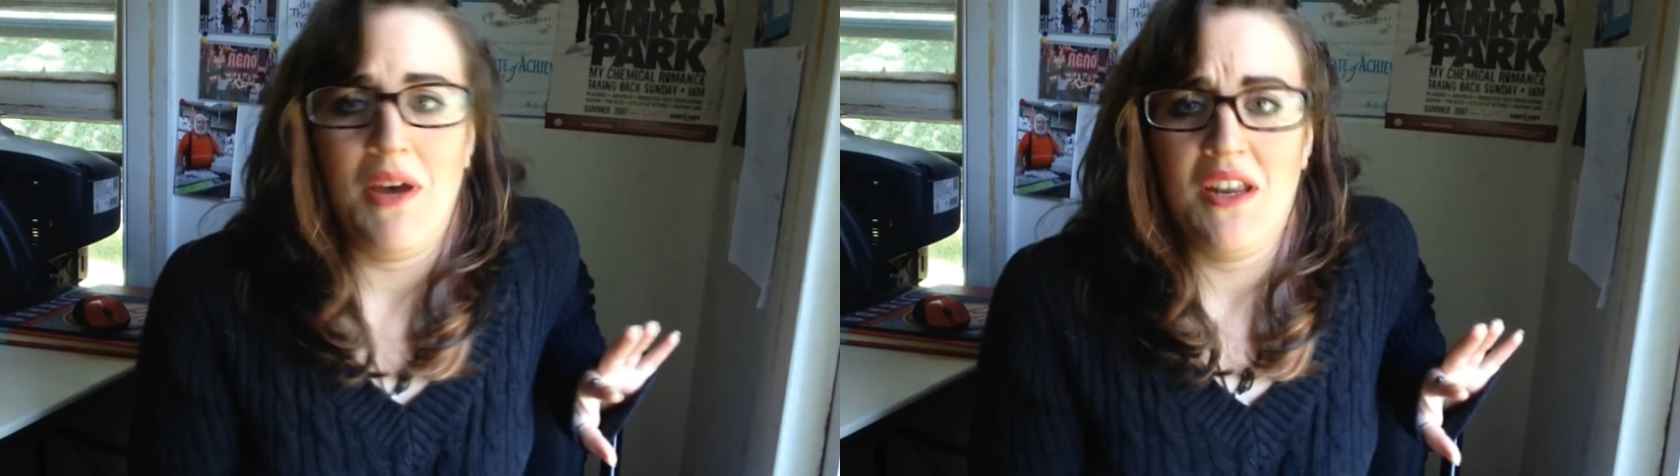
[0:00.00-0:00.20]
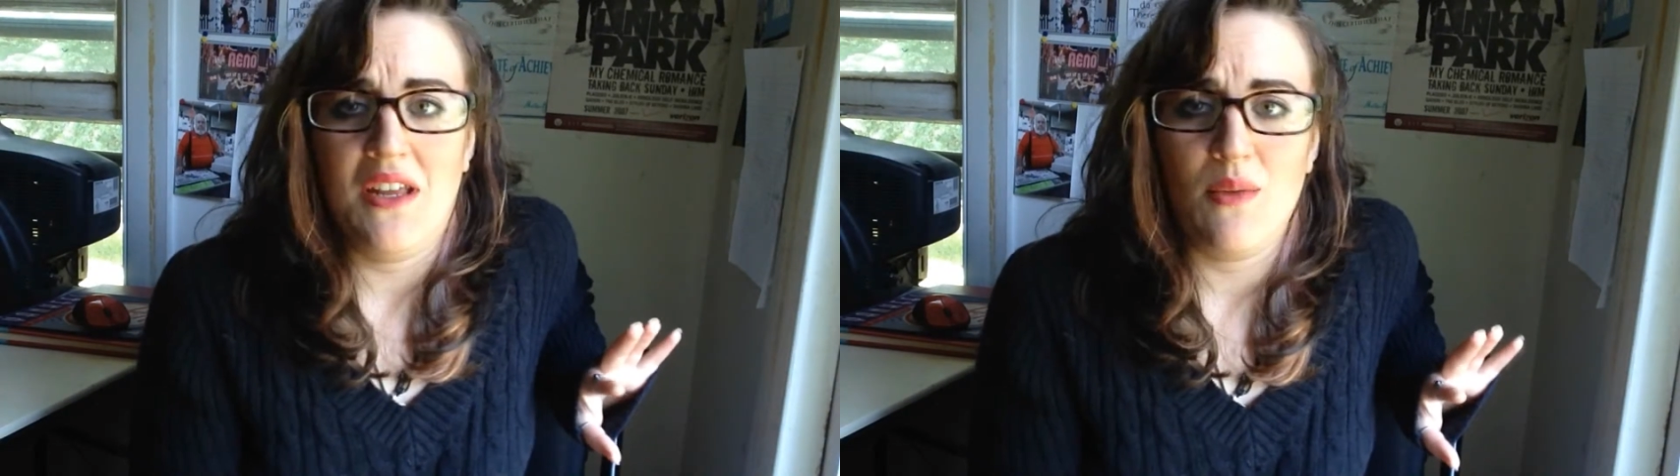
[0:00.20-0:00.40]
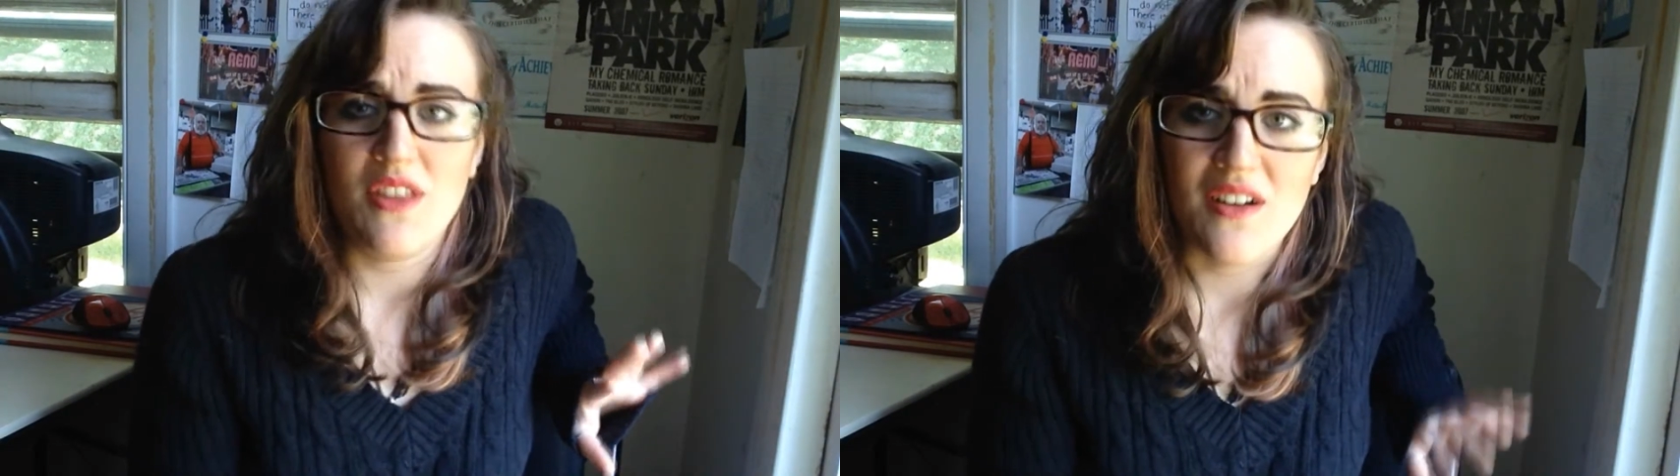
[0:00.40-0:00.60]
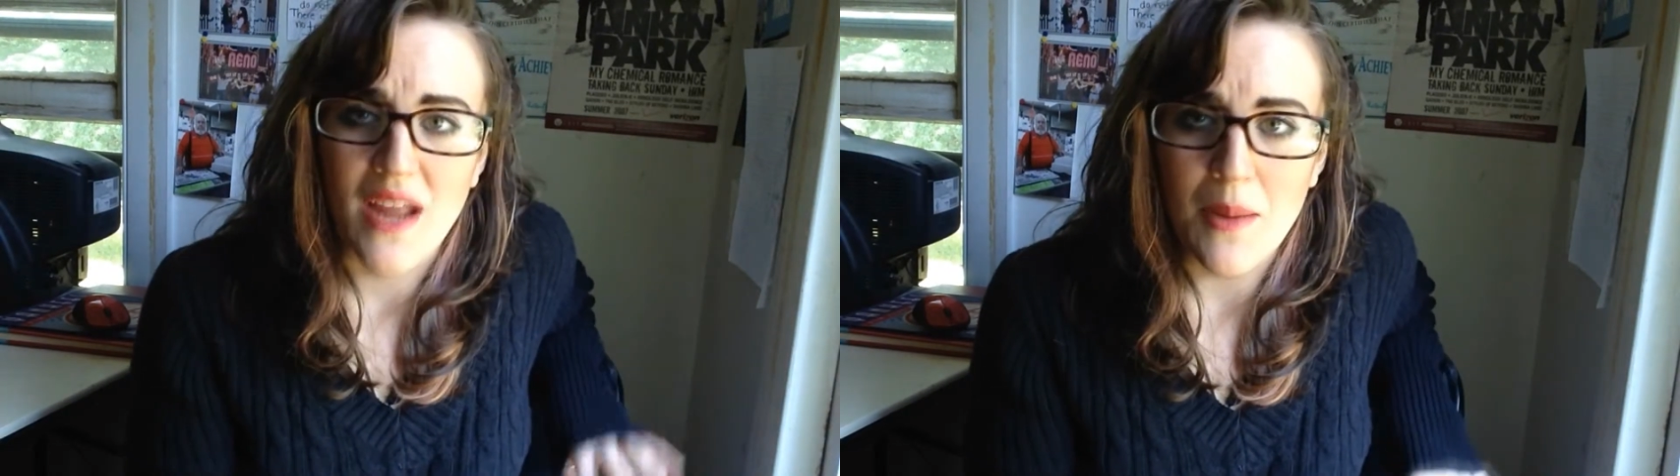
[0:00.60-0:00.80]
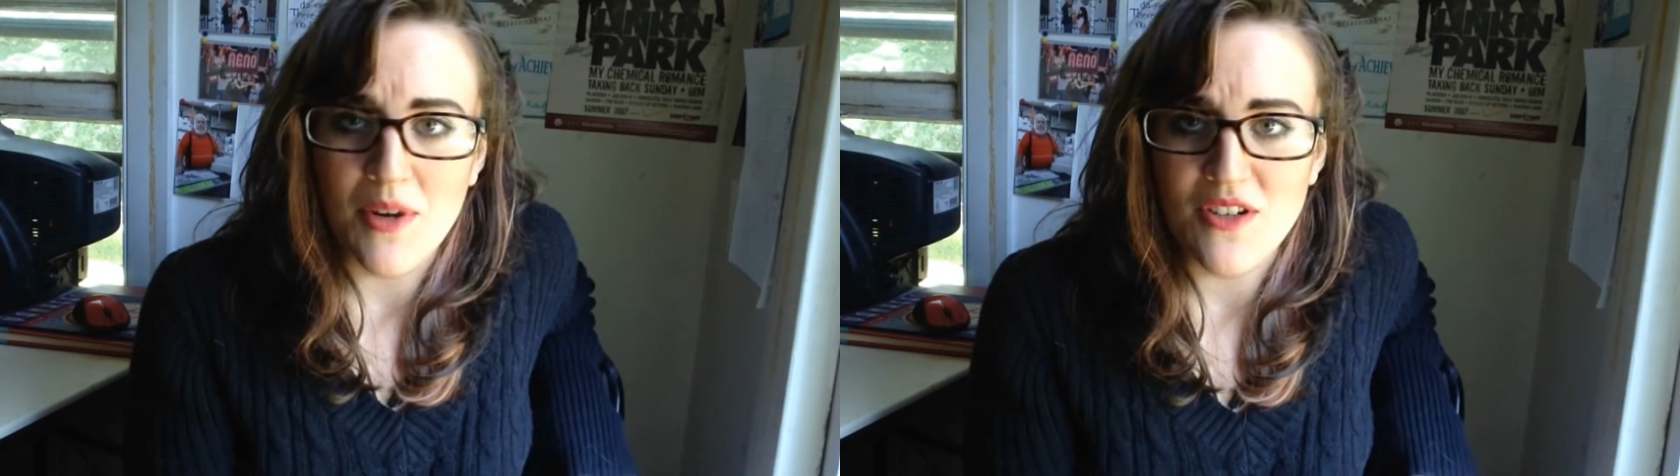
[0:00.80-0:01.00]
buddy with our
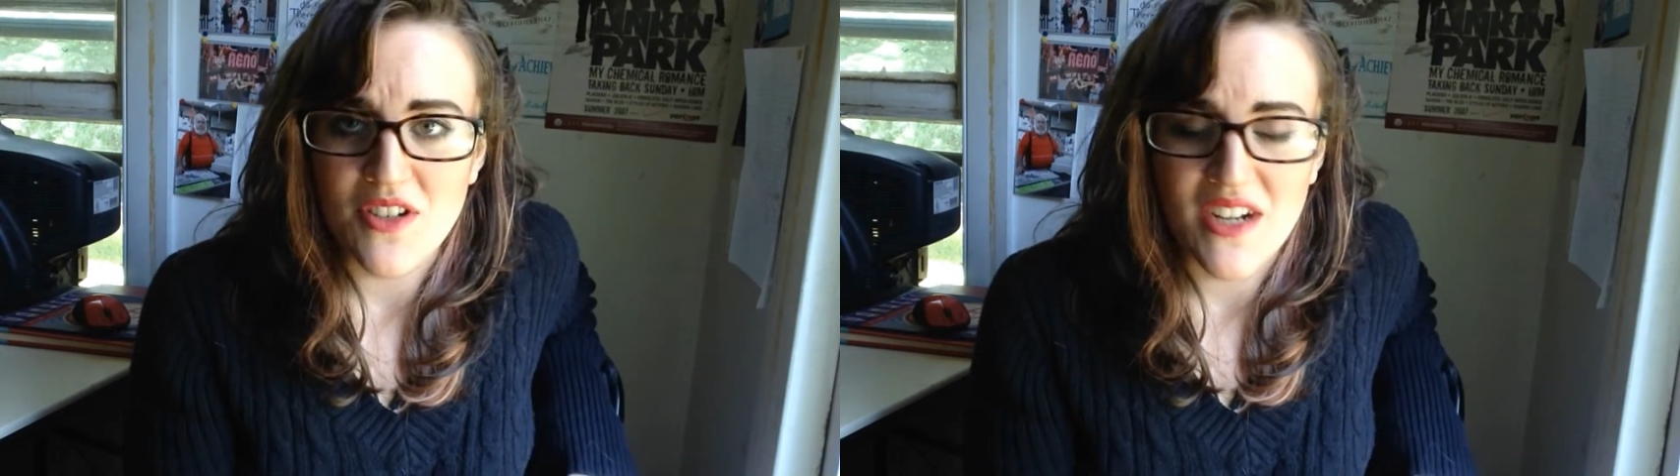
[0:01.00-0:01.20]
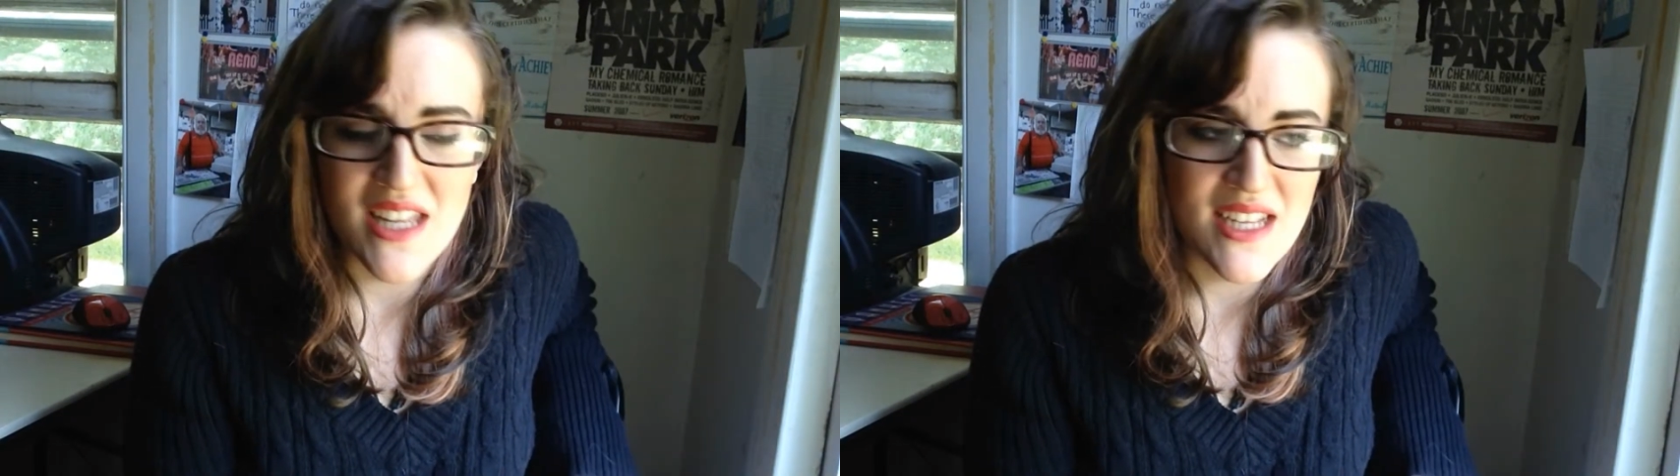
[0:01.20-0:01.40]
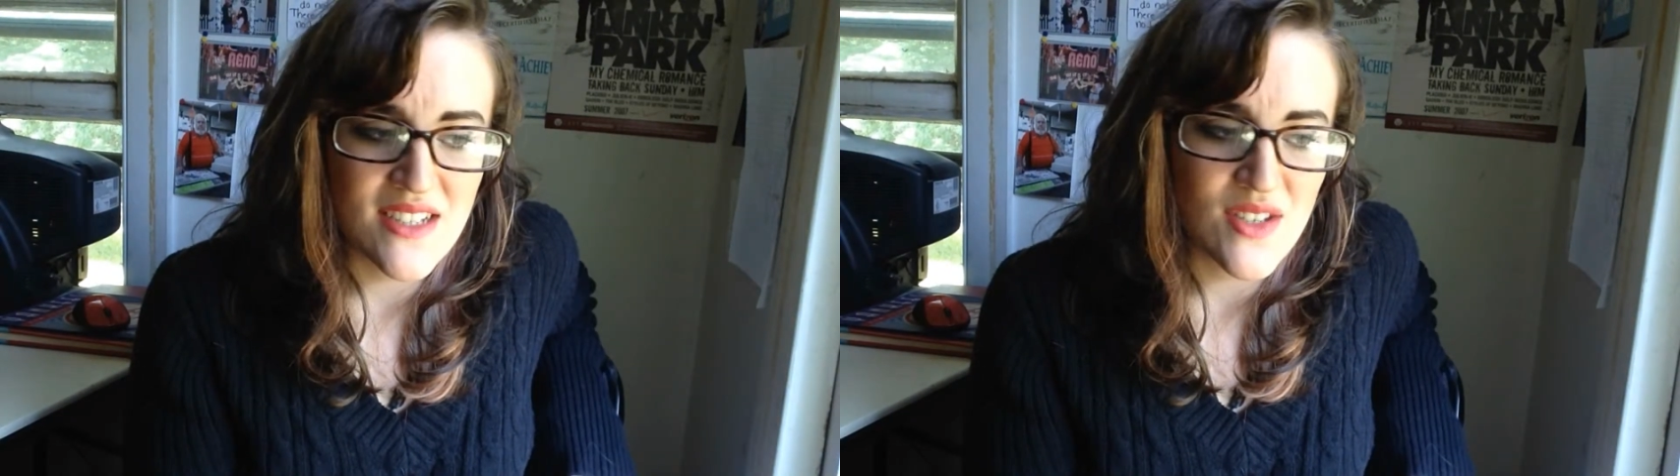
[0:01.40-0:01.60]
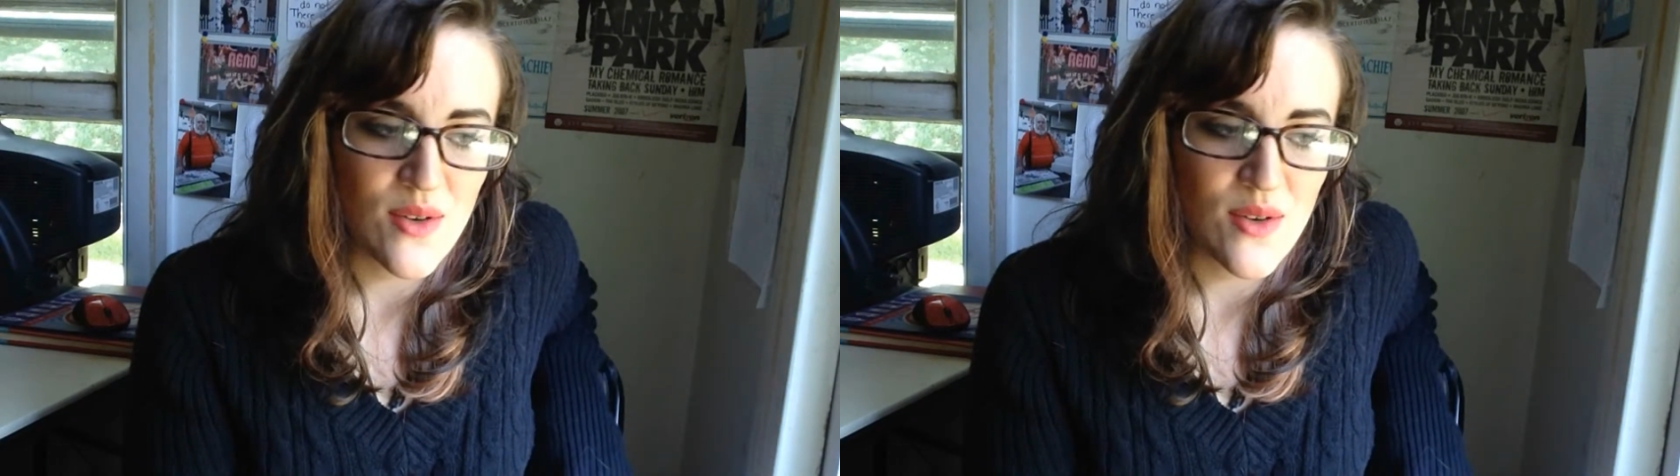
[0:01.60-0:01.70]
neighbors or anything.